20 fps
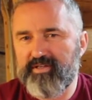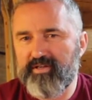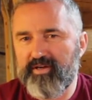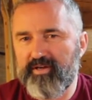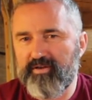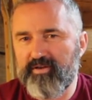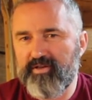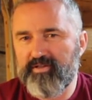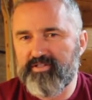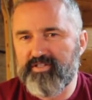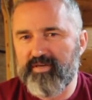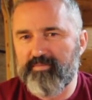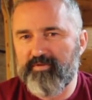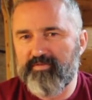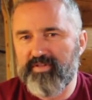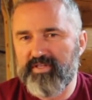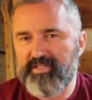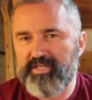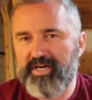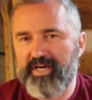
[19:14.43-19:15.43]
and in some
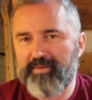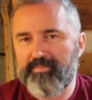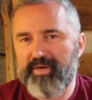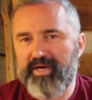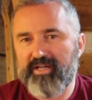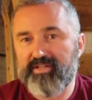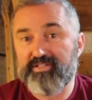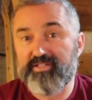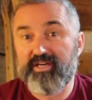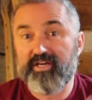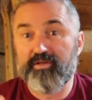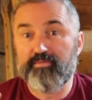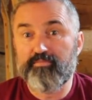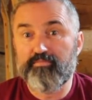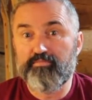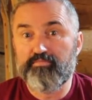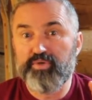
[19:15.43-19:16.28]
of the dye baths, I